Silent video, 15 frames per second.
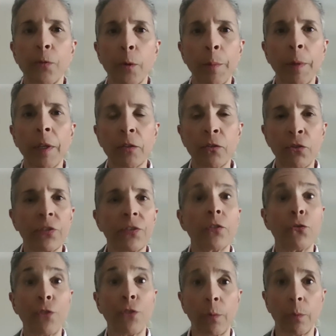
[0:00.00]
for a minute, just
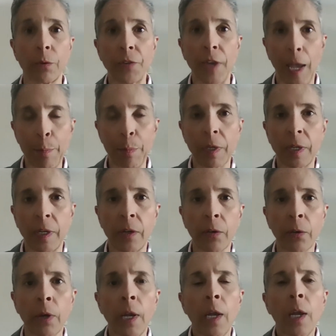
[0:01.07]
the general topic
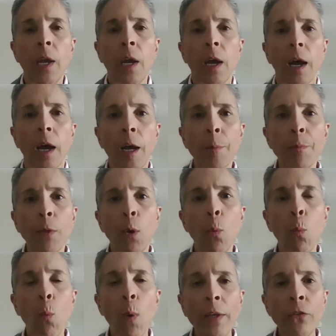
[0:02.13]
here,
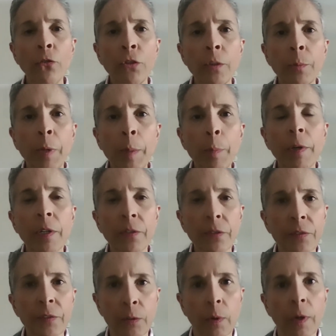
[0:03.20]
when should people
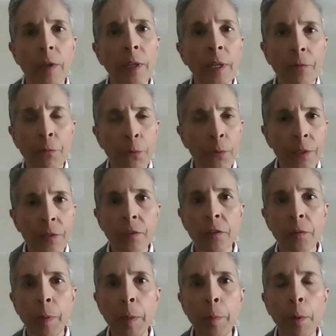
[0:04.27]
consider it? Like, for
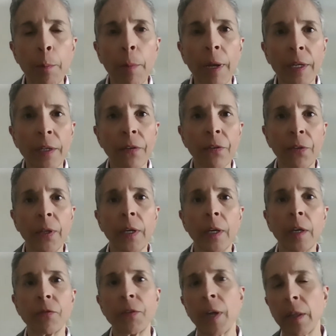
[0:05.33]
instance, people might
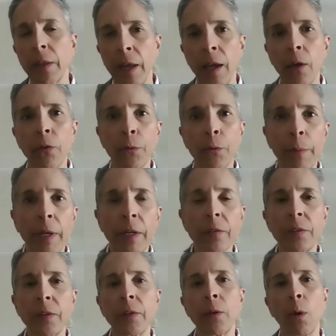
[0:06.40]
think of telehealth or
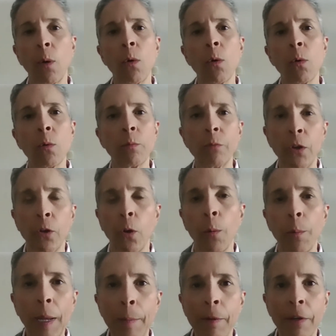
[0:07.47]
medicine, oh, you
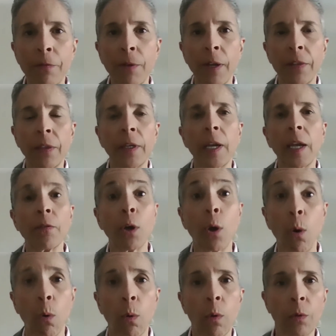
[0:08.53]
know, maybe if I think I have a
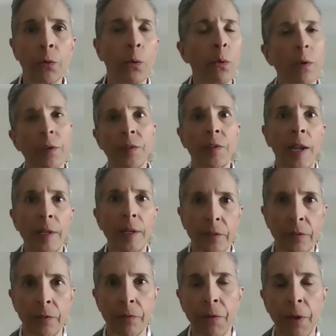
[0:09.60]
cold or a
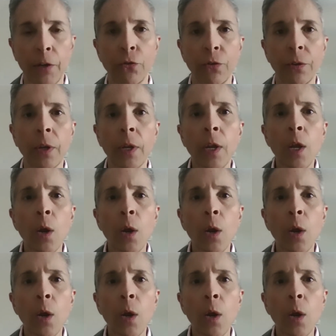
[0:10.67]
sinus infection.